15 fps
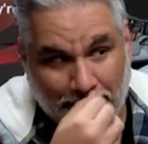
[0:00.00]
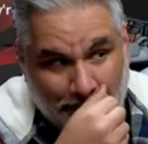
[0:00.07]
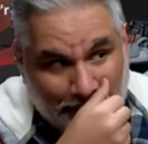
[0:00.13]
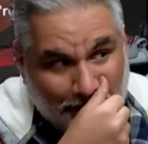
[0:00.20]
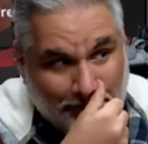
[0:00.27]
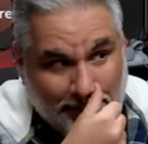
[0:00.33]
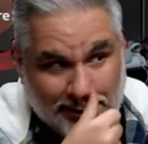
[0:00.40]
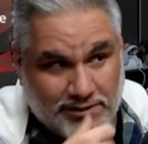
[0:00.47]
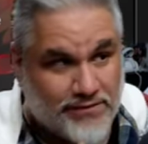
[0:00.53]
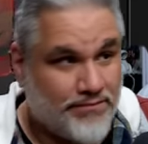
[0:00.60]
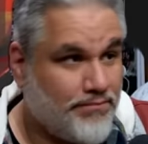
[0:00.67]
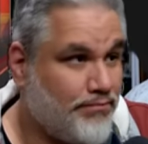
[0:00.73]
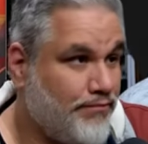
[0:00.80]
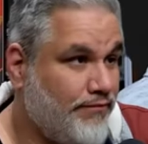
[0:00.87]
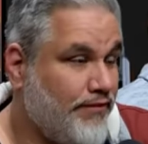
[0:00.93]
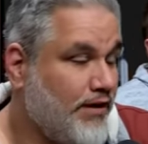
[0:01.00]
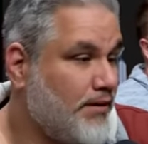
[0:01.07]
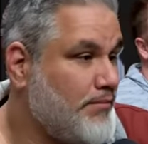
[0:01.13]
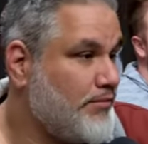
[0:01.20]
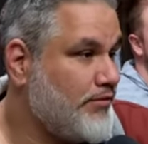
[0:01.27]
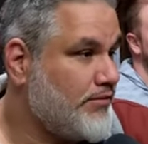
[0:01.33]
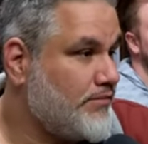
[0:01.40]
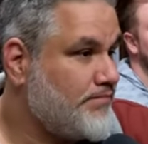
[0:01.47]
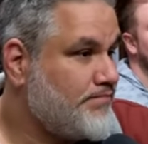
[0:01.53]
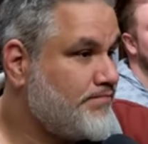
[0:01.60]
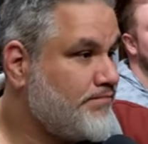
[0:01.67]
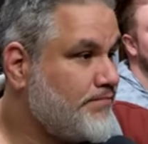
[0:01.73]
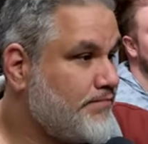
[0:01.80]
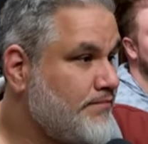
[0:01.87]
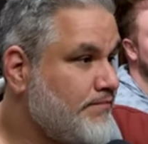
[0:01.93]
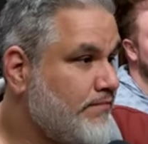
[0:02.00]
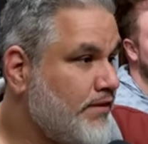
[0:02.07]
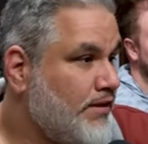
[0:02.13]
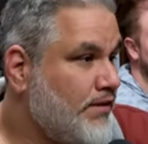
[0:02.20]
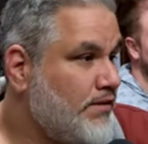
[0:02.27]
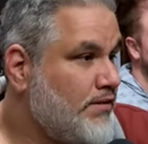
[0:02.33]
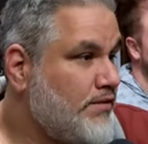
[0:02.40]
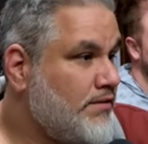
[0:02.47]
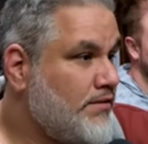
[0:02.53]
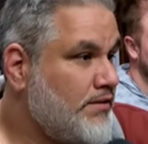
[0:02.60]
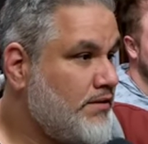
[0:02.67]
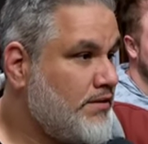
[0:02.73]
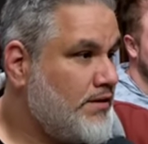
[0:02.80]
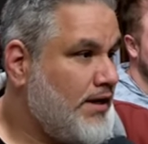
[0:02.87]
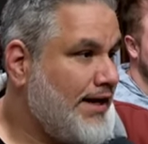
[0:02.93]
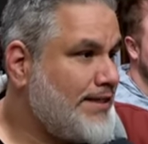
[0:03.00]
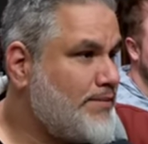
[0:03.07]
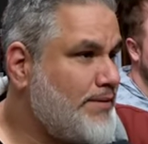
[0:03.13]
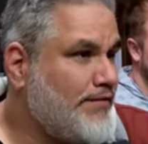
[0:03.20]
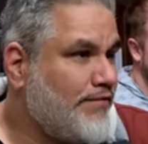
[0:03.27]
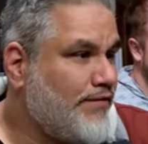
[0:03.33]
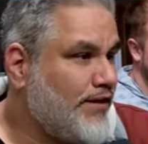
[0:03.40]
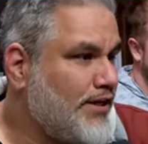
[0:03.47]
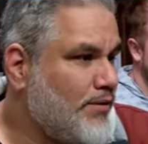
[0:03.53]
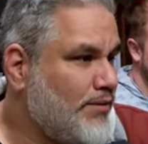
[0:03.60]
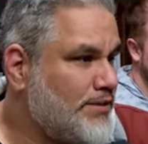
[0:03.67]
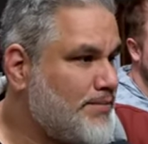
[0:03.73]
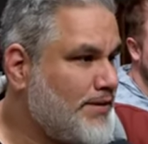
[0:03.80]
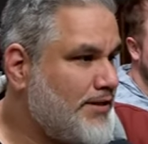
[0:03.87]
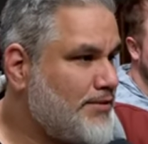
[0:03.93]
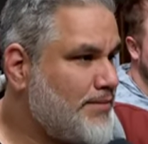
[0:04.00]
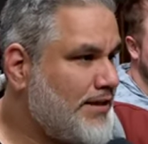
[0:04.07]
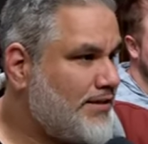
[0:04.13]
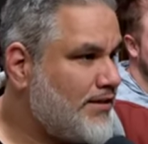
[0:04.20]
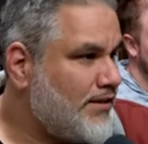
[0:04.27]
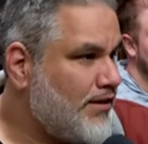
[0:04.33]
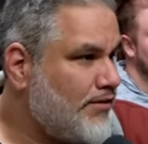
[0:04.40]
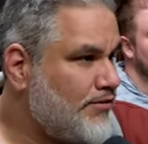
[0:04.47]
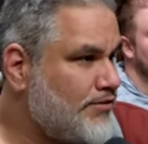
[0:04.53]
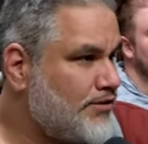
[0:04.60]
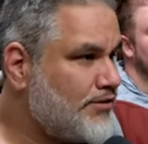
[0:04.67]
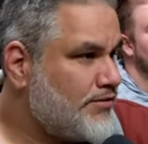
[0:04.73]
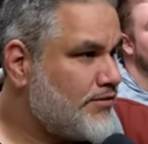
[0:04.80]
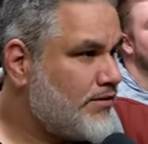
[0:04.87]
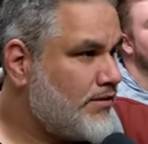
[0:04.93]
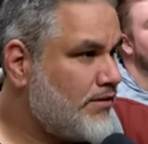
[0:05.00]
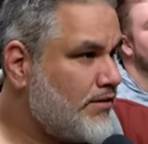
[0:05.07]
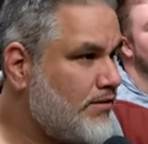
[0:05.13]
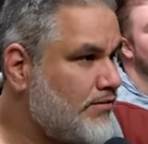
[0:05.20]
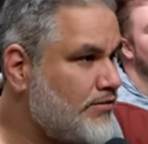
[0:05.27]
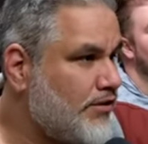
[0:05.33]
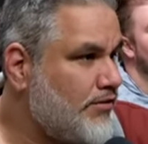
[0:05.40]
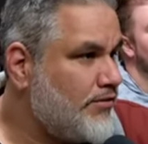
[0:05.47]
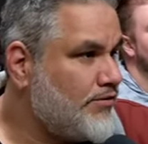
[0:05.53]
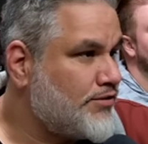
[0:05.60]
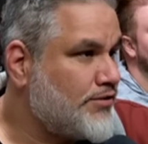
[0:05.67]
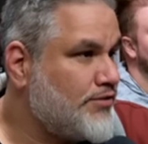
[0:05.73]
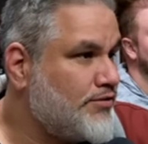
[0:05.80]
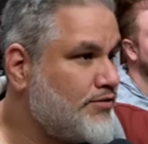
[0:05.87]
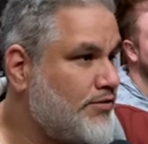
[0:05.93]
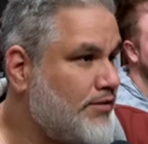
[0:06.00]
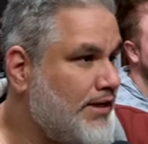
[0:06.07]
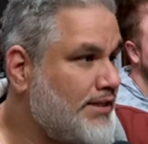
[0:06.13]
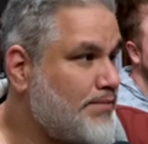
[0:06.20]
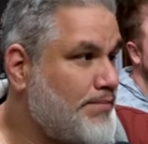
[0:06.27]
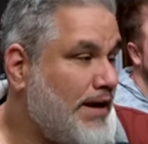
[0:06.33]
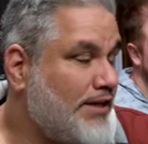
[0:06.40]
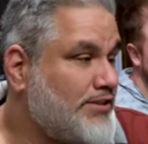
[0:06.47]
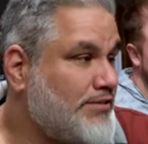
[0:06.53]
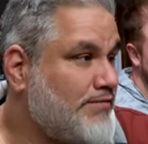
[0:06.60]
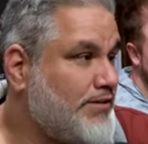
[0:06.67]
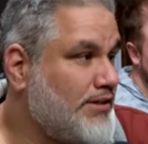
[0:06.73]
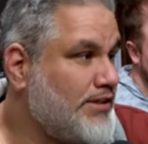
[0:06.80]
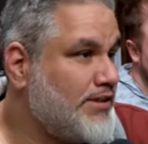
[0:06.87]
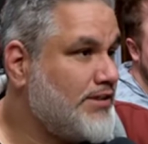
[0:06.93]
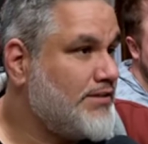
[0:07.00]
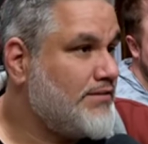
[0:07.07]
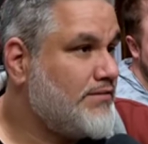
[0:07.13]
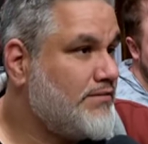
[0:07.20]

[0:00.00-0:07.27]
Yep, that's fucking brutal. I guess we can Flicker Wisp, but it goes back to the owner's control. And it's owner's control. That's actually really good.